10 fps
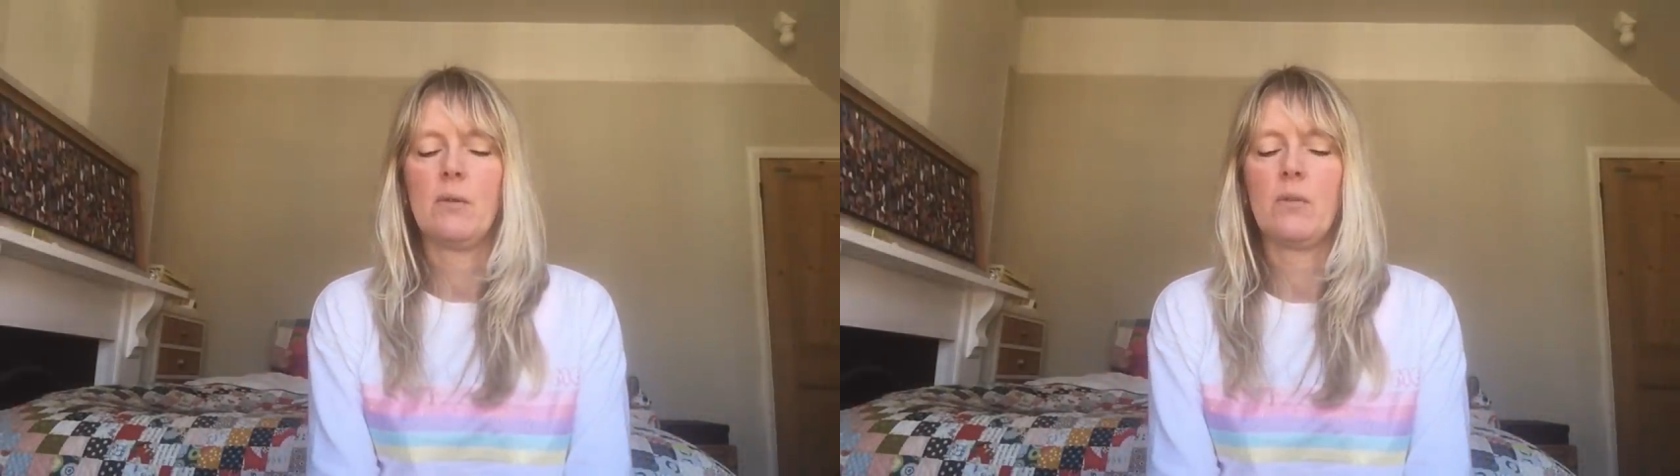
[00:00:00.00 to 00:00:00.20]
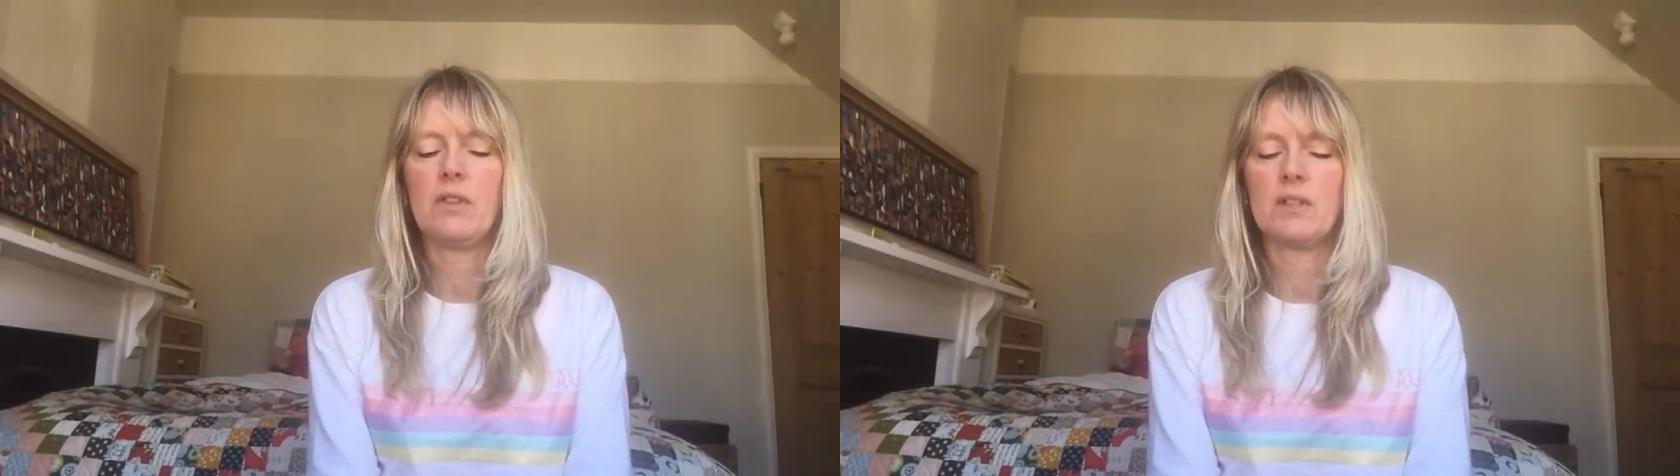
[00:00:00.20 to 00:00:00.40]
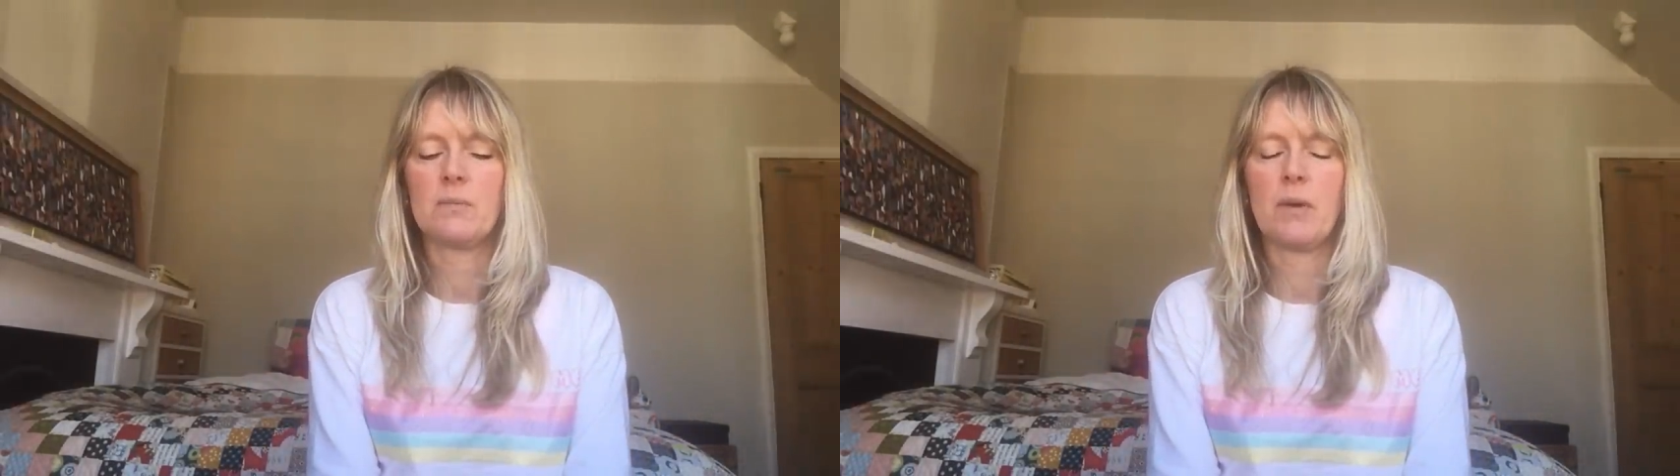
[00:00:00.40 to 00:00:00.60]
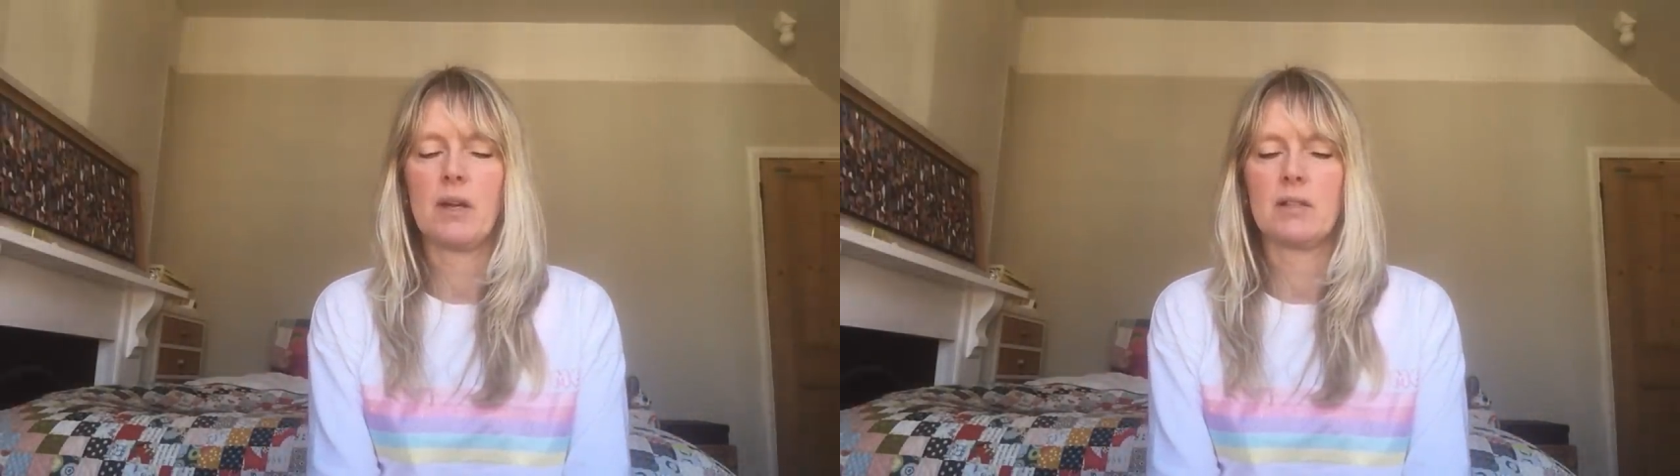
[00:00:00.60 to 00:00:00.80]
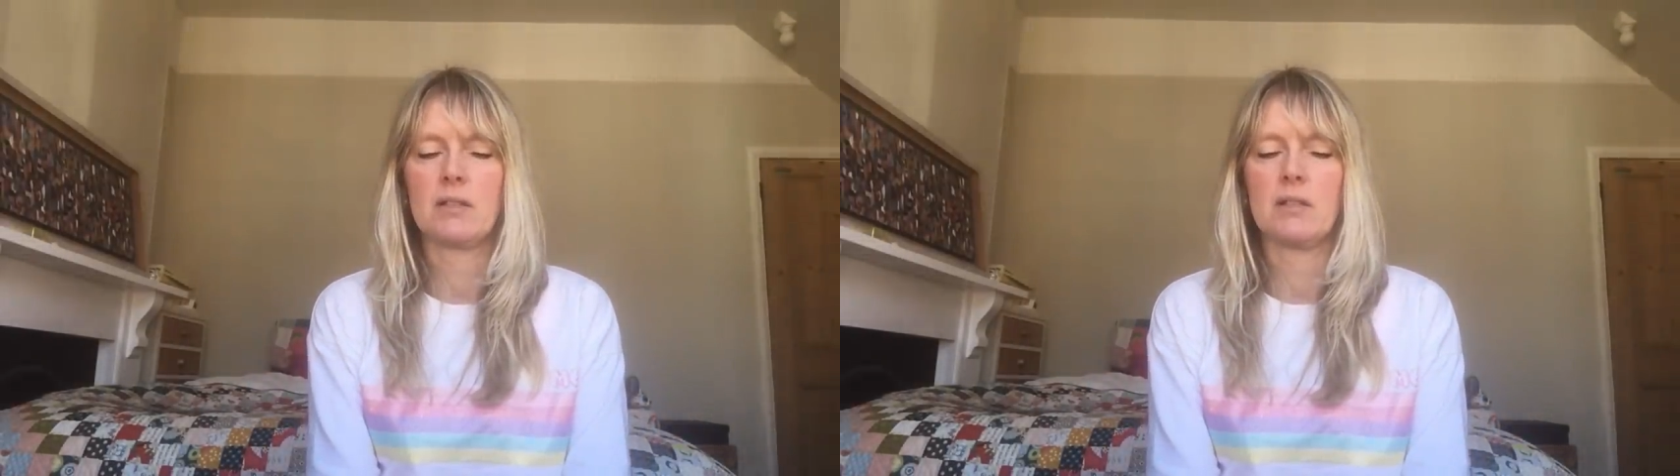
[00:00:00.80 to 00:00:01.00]
with this
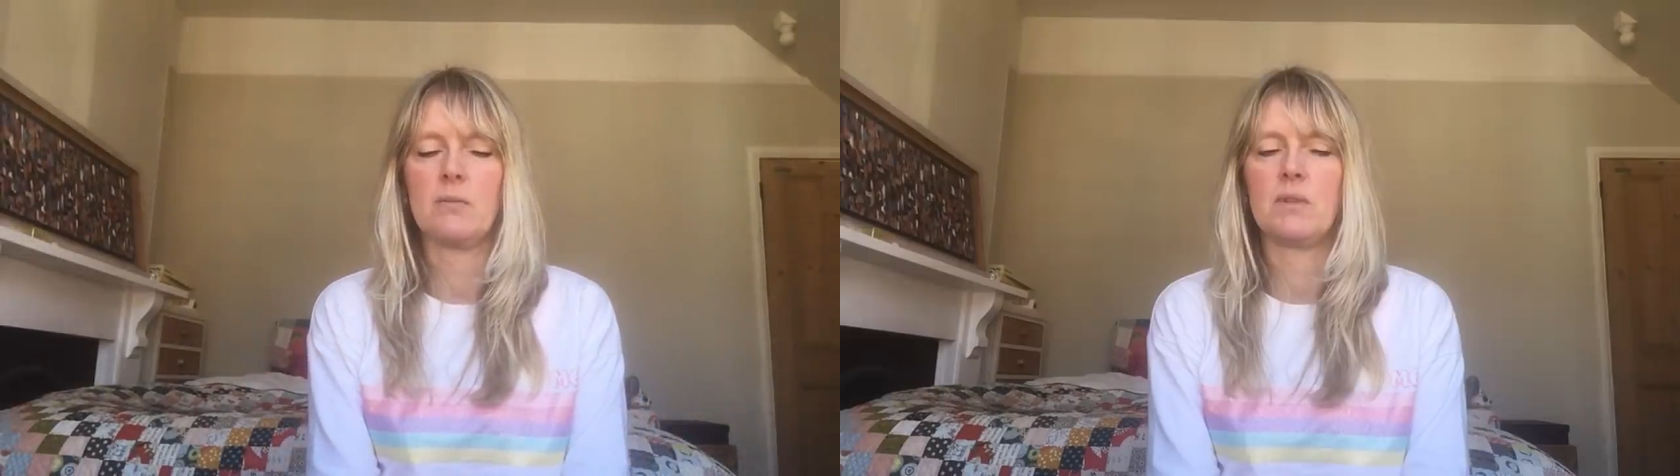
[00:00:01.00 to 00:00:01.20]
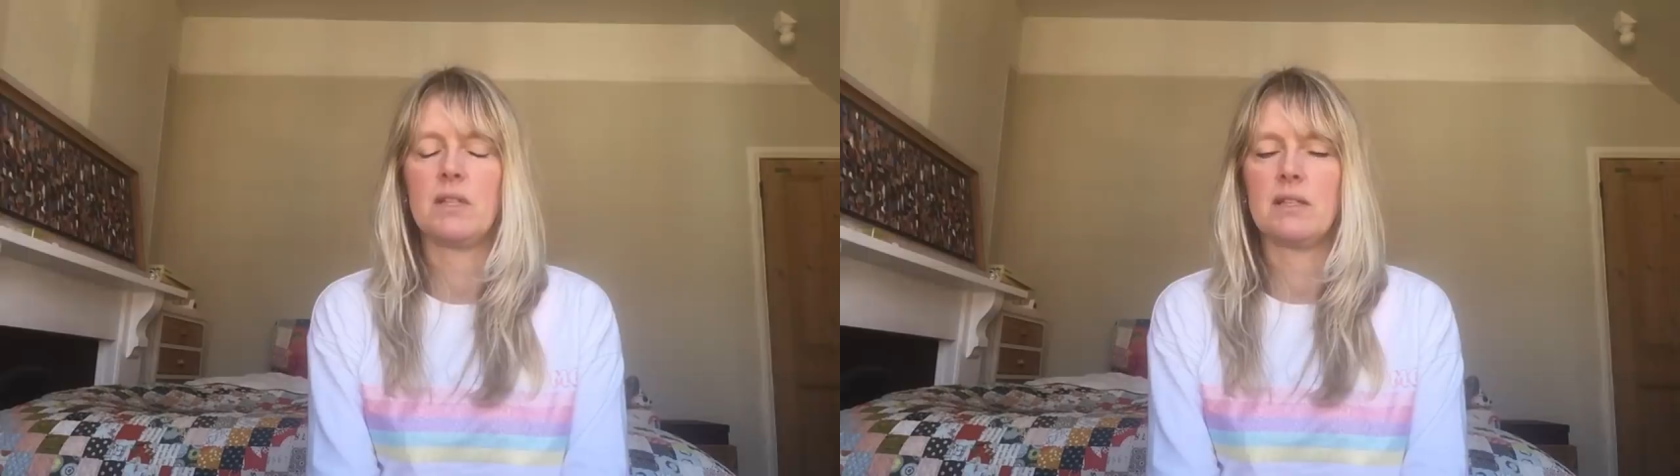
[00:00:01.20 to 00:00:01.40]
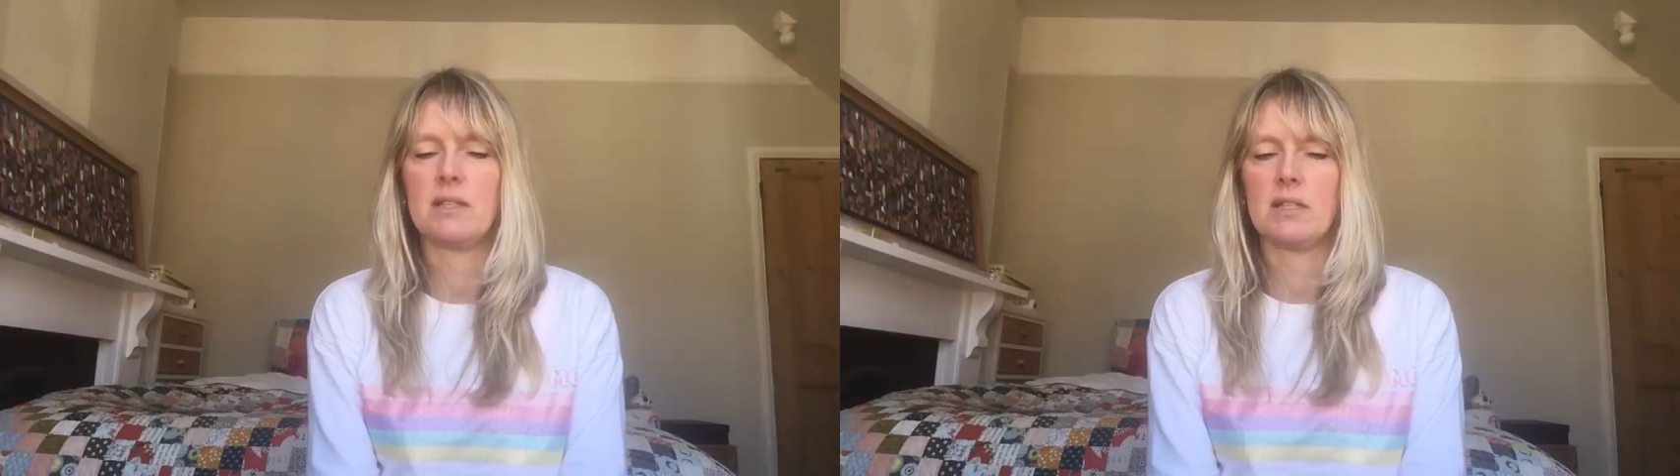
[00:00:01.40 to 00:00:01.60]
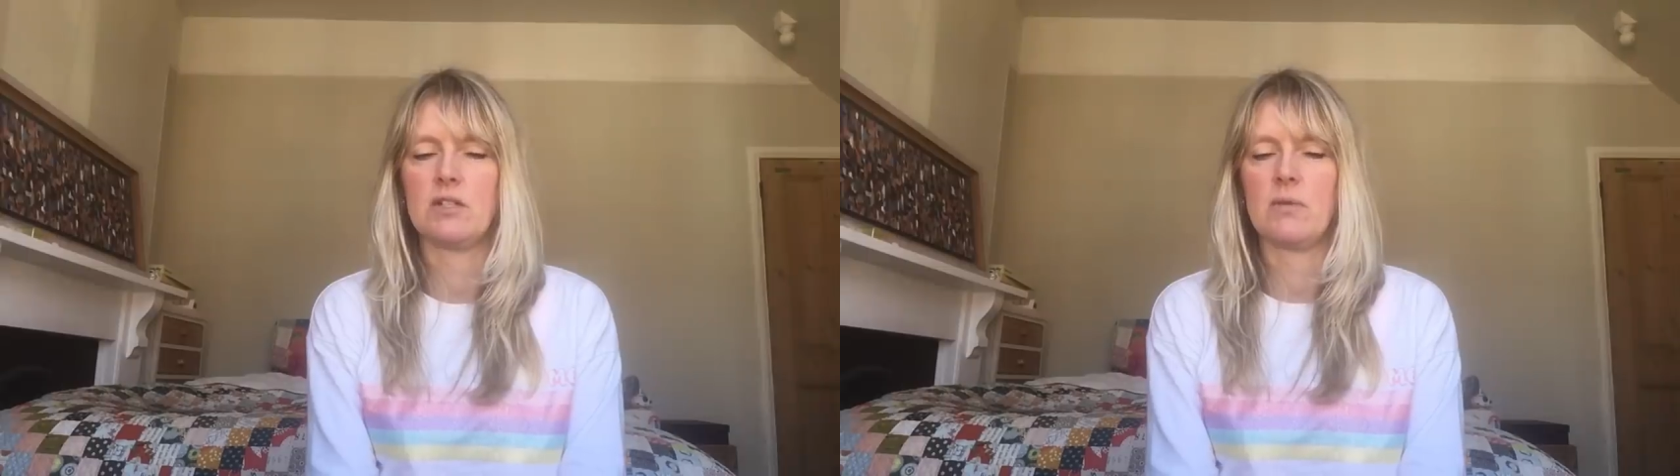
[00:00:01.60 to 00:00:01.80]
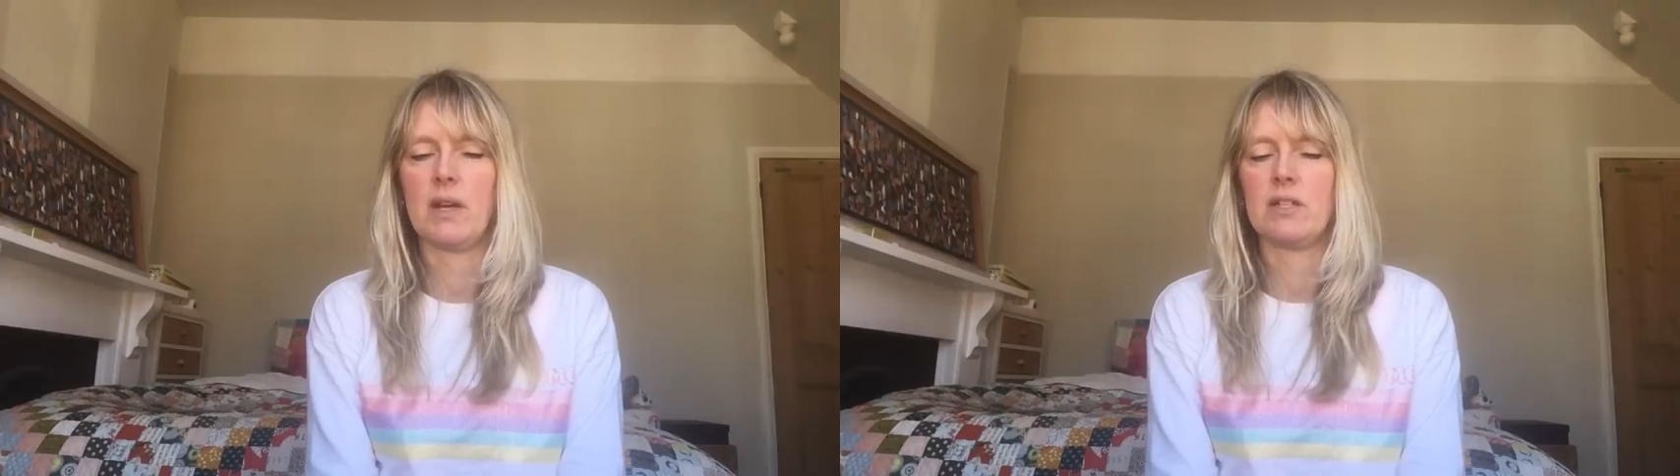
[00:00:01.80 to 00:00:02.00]
person, with this
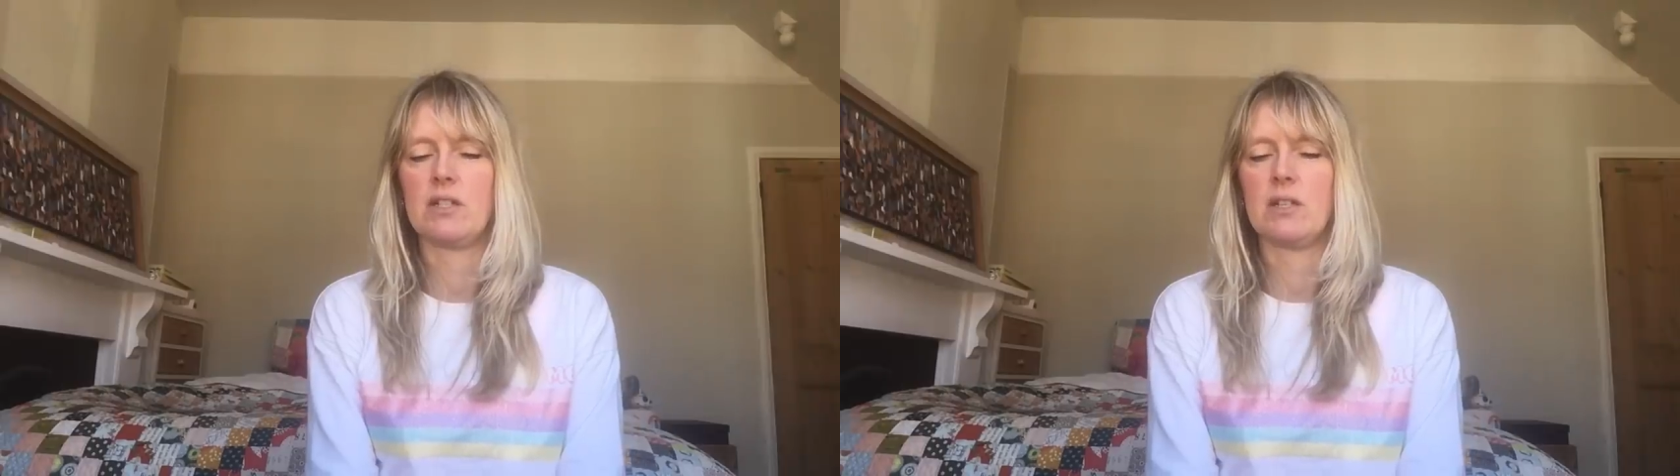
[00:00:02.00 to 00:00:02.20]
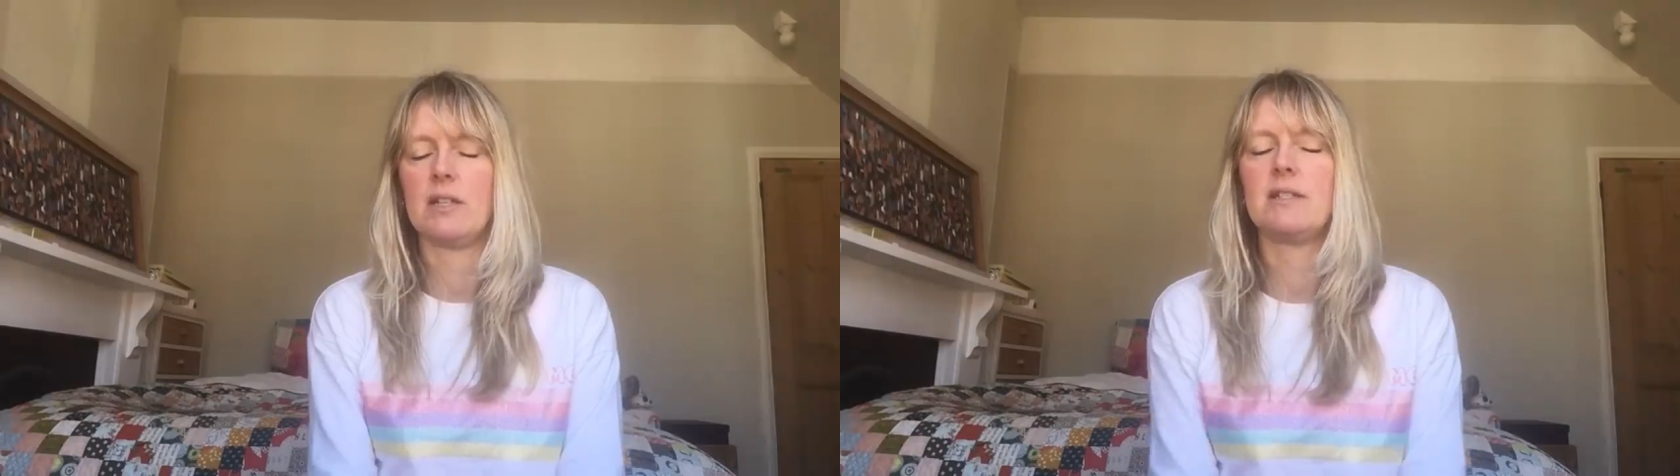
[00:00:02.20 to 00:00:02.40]
situation.